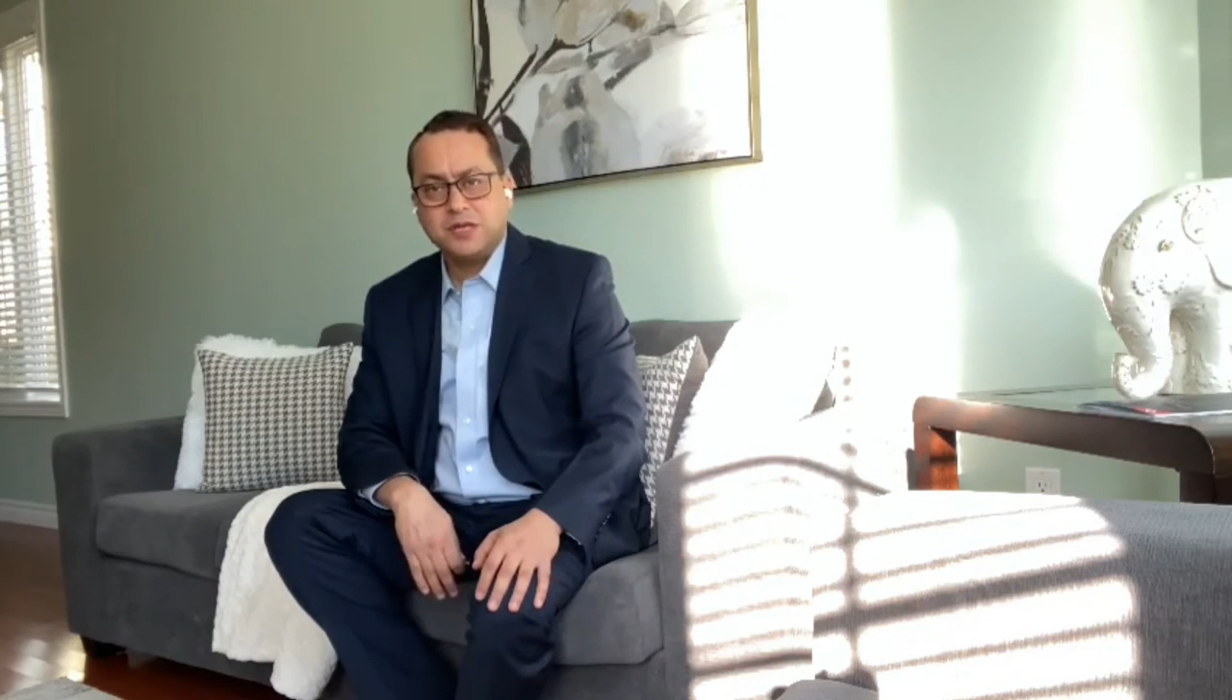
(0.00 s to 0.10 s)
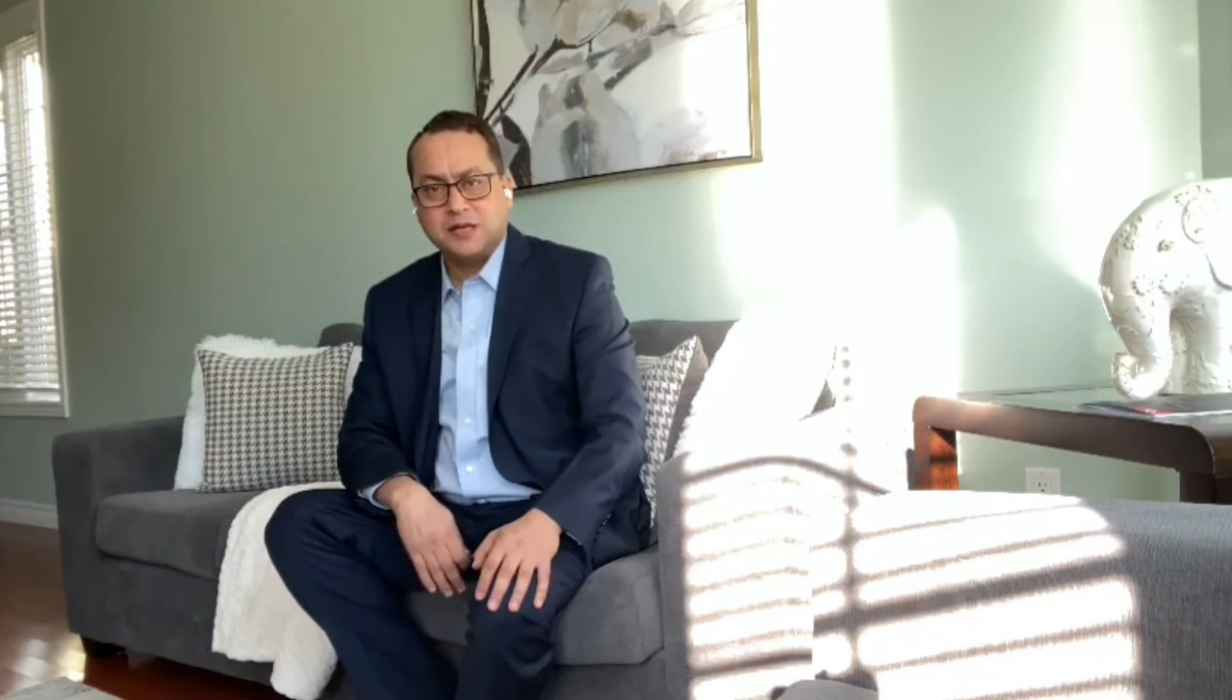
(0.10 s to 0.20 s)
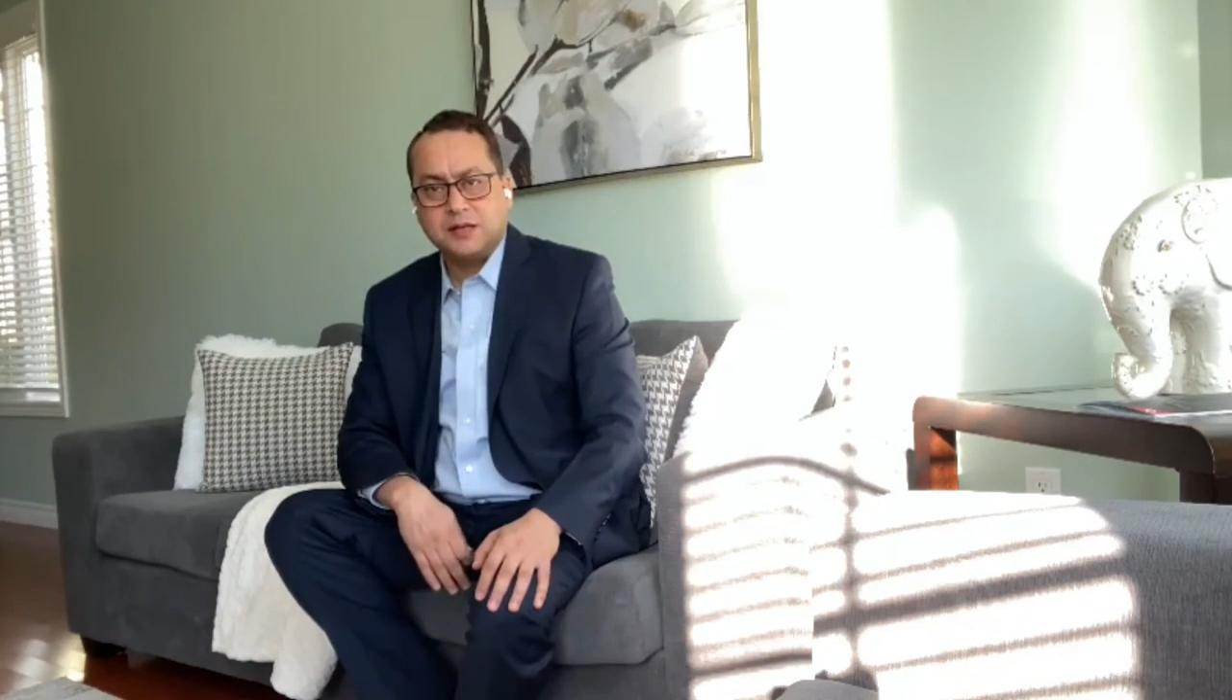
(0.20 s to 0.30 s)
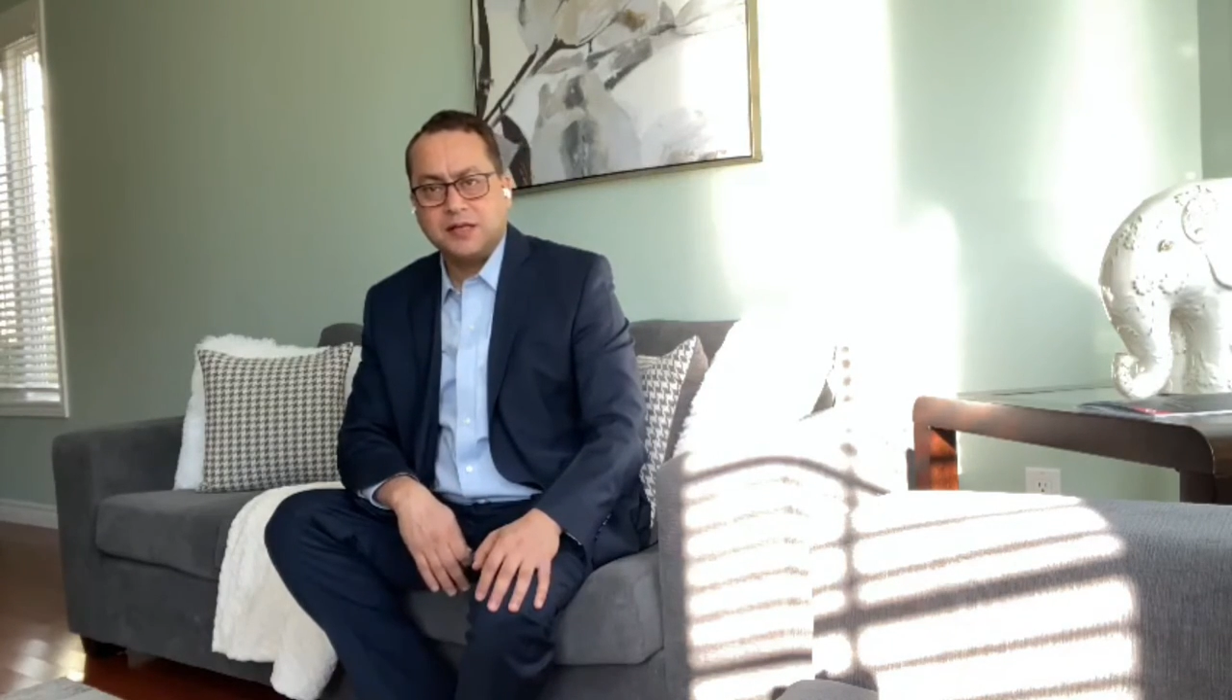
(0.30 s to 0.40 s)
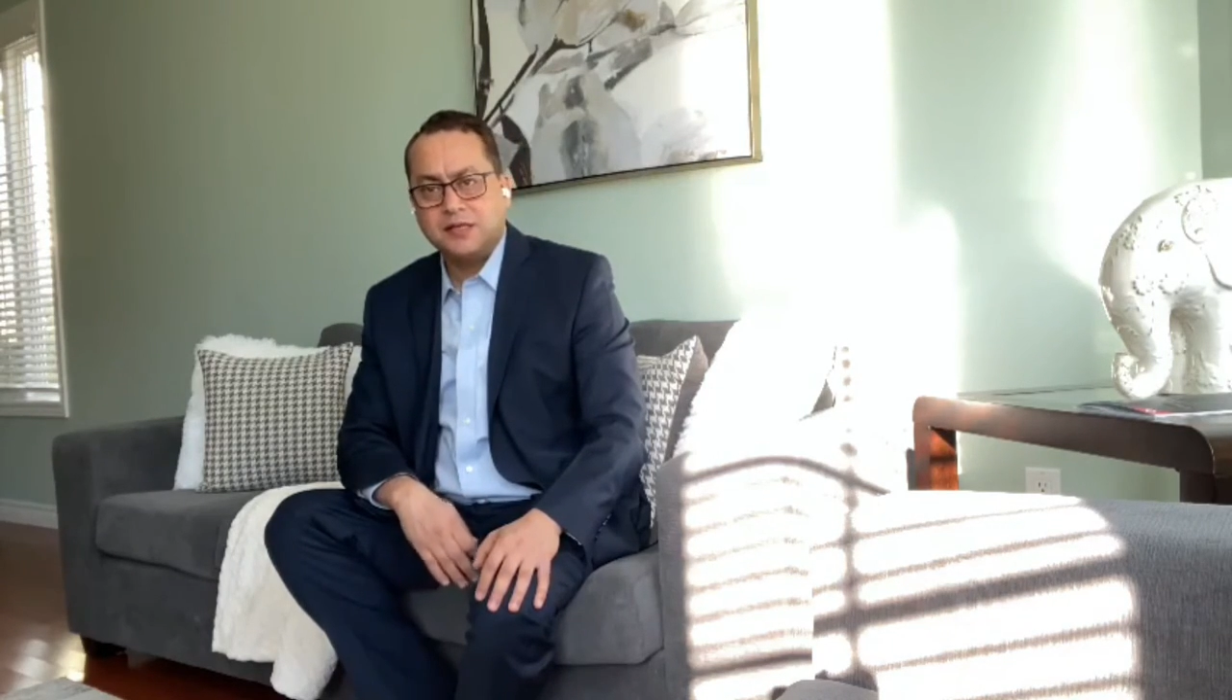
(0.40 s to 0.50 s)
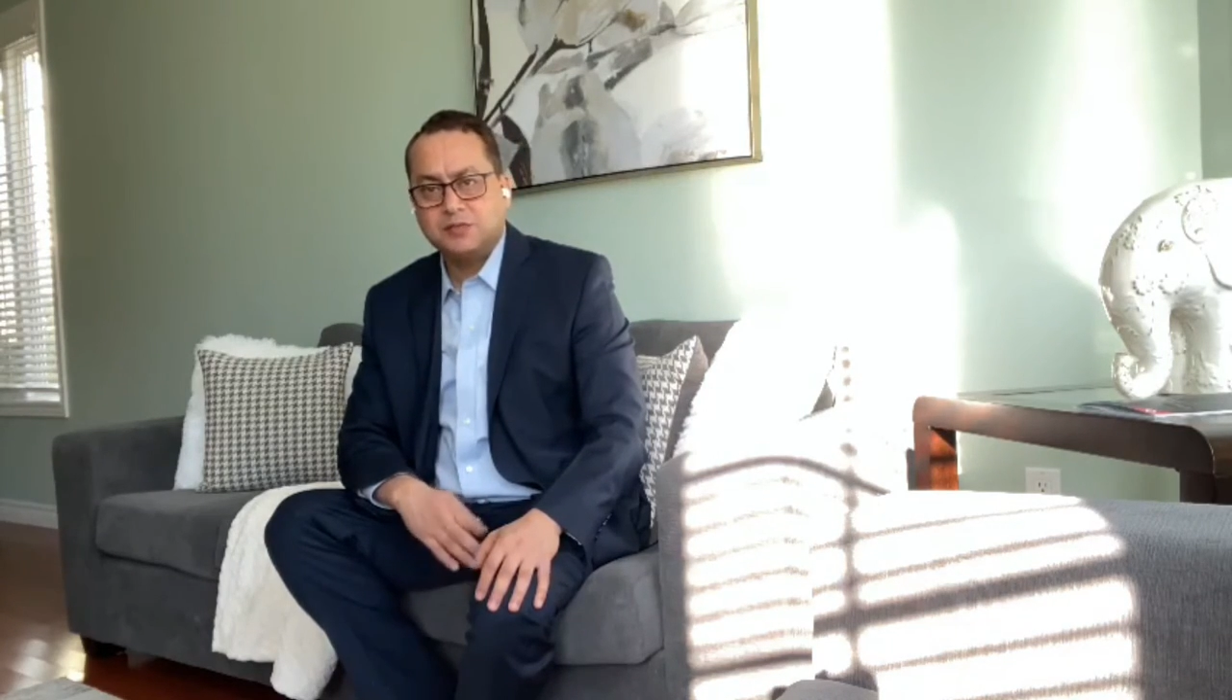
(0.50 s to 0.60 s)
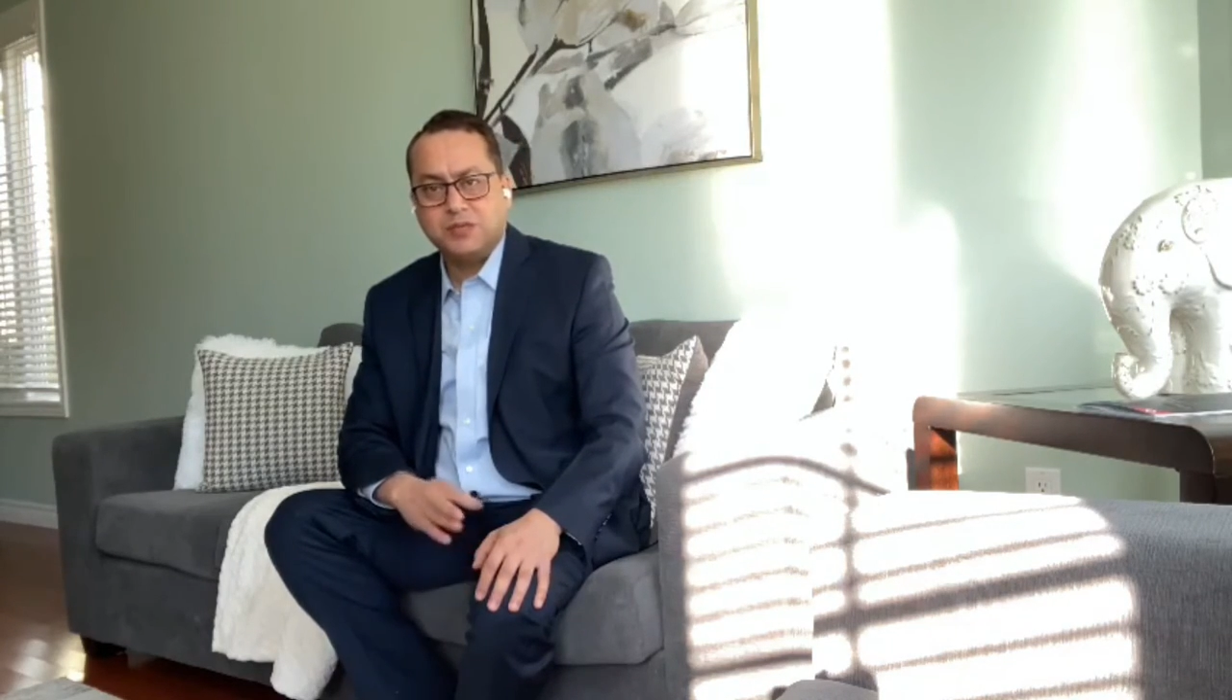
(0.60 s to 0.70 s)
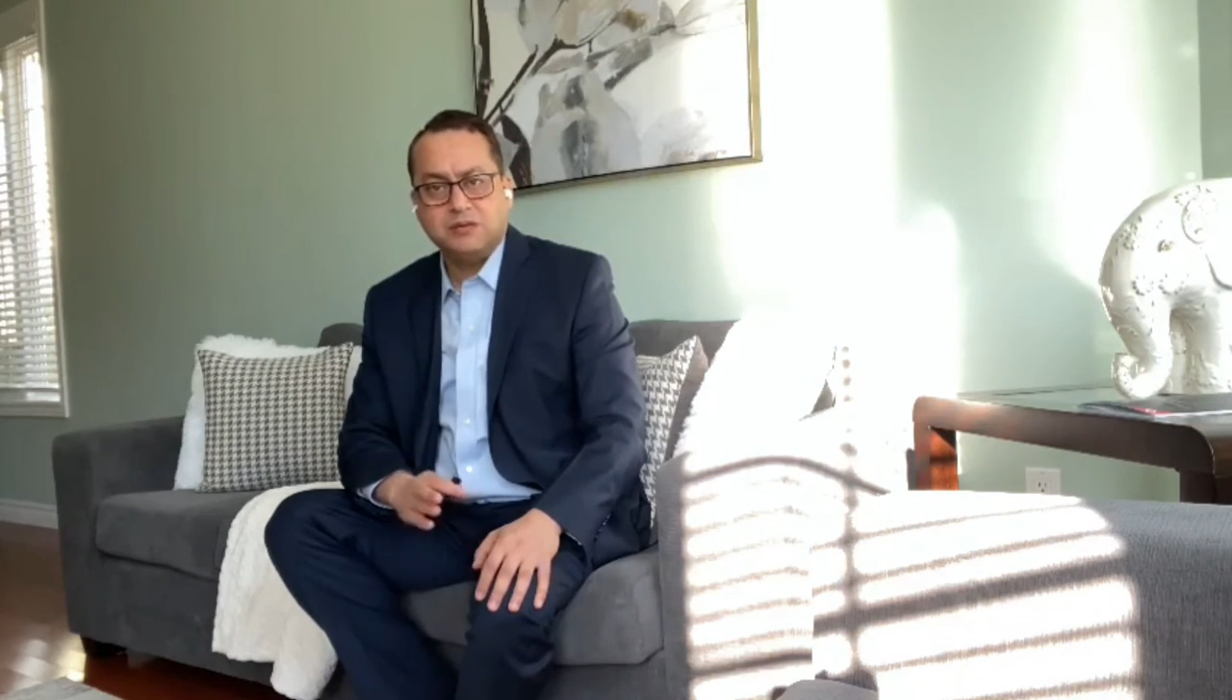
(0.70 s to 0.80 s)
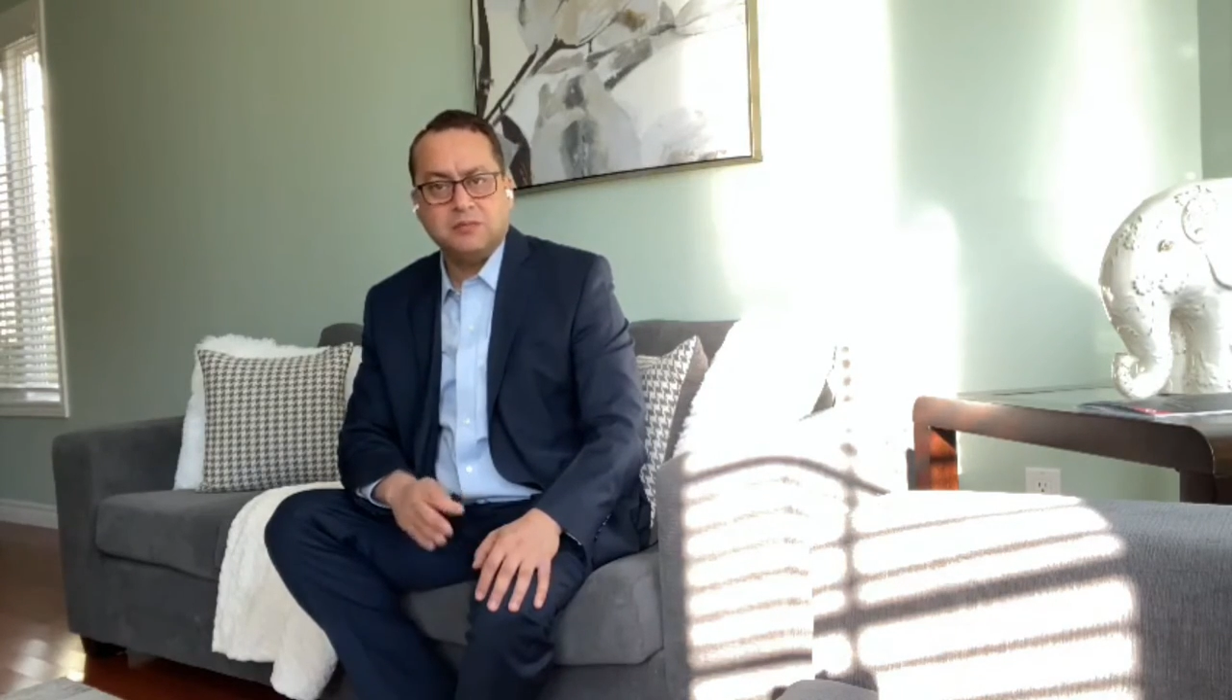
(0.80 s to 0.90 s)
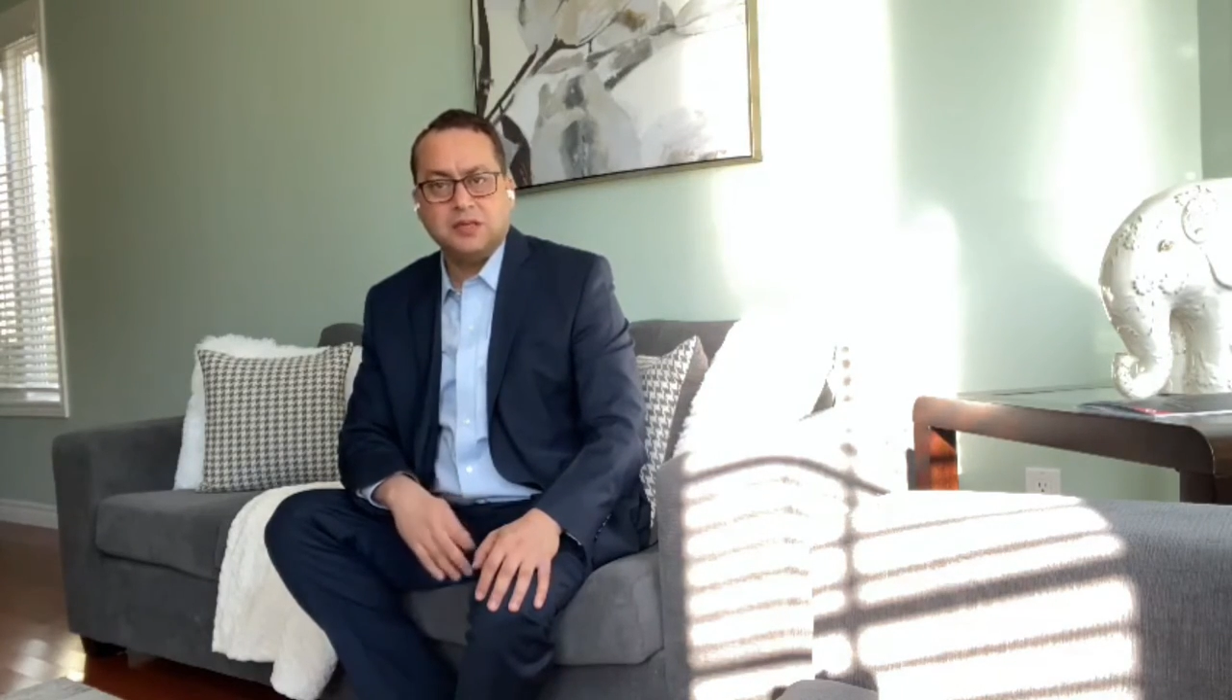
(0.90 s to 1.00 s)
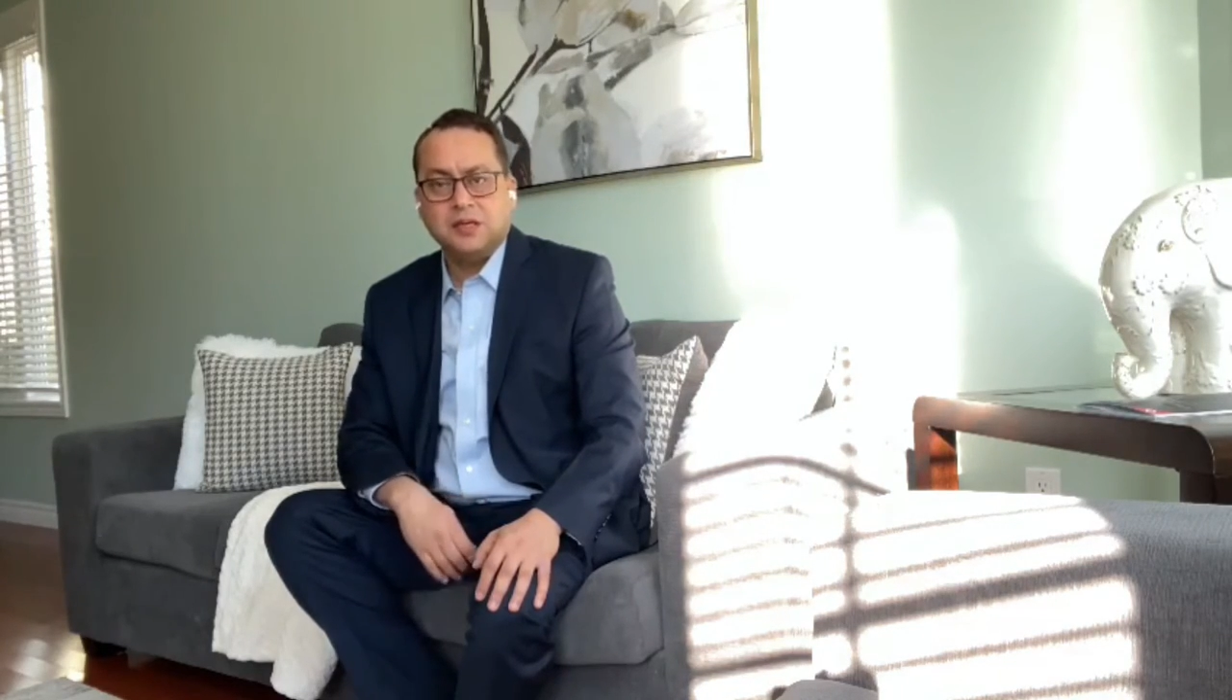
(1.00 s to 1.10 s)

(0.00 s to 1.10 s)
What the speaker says: and it's been